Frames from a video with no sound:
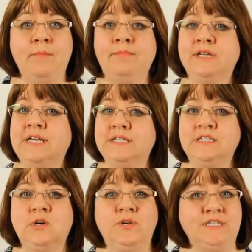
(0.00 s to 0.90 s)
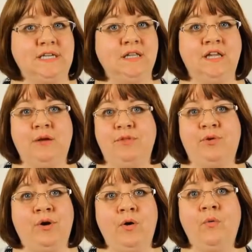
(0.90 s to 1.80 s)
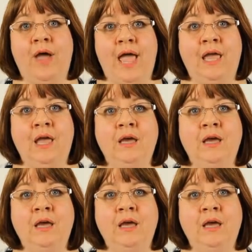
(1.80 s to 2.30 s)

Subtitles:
because that's so easy to clean up and throw away.